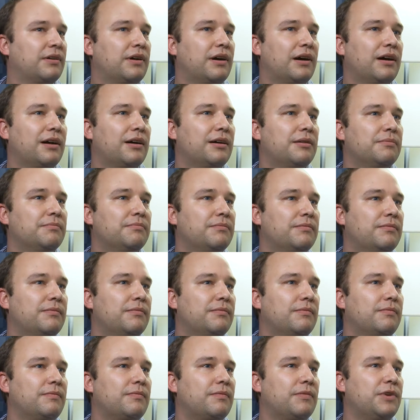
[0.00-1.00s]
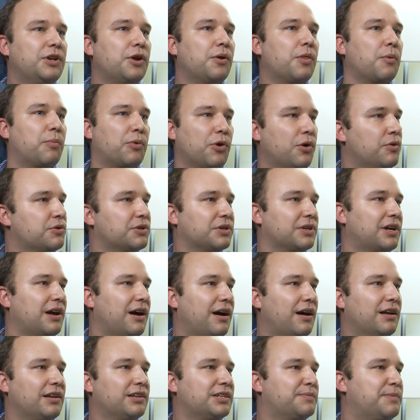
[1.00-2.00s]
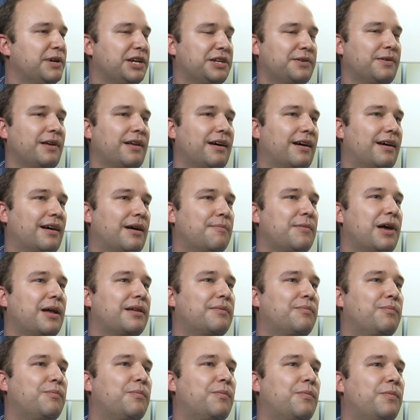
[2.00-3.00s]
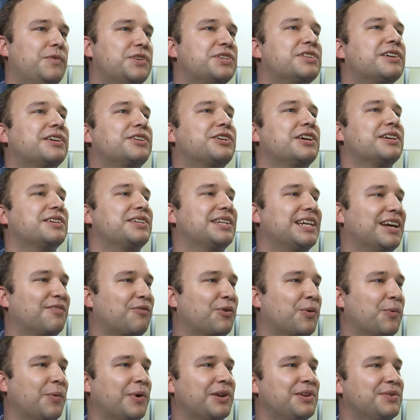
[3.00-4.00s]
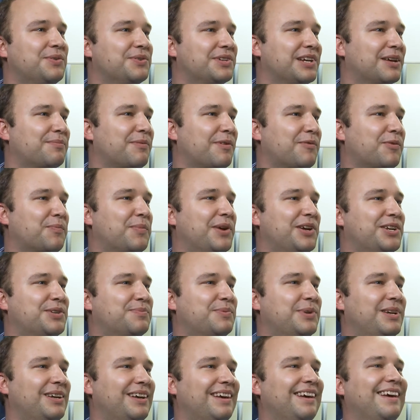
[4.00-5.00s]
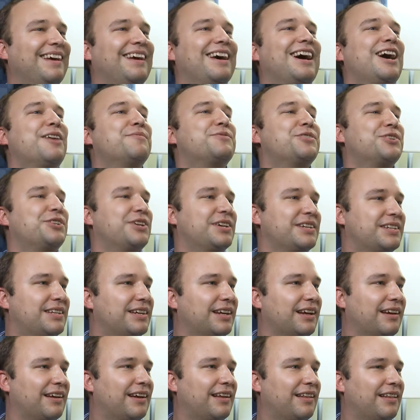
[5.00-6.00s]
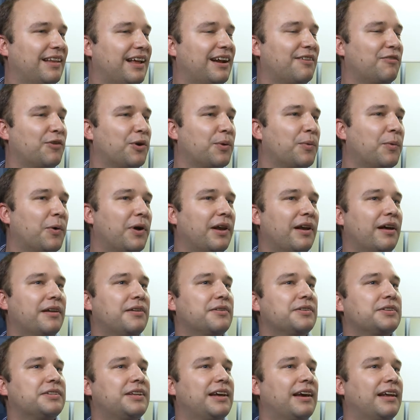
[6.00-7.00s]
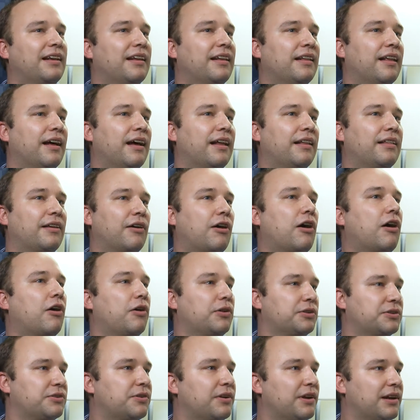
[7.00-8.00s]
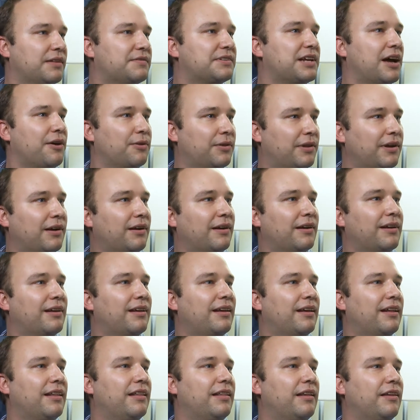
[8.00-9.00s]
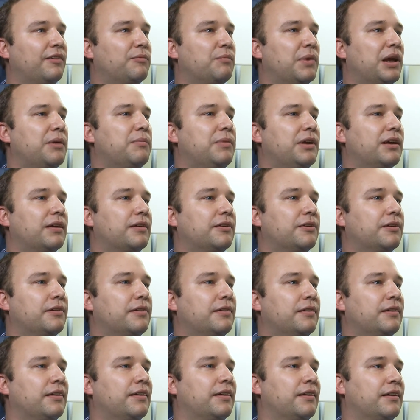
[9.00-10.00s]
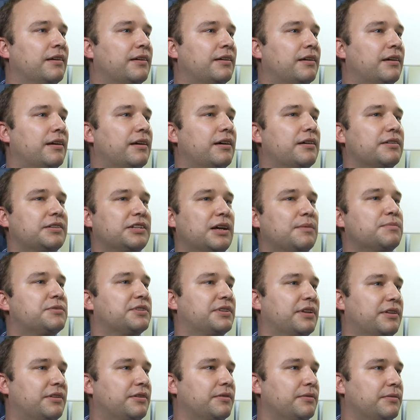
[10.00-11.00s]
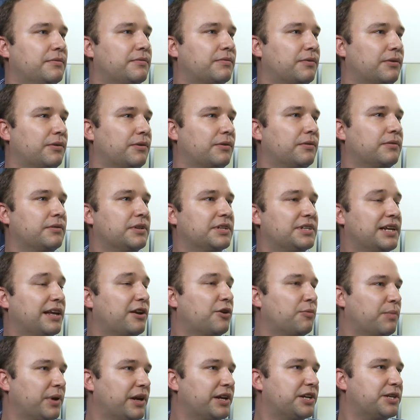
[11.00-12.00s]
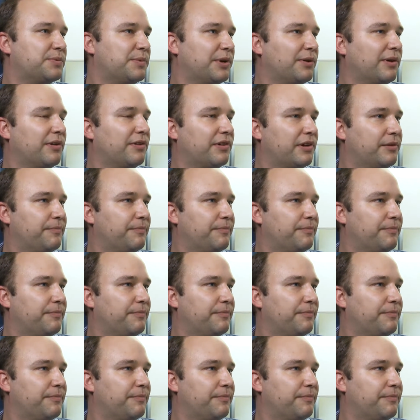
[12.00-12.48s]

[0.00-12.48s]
You know, the pros and cons. I'm not suggesting everyone use hip-hop for PHP. I'm suggesting that everyone understand that there are alternatives out there, and this may be a good substitute for the standard PHP run.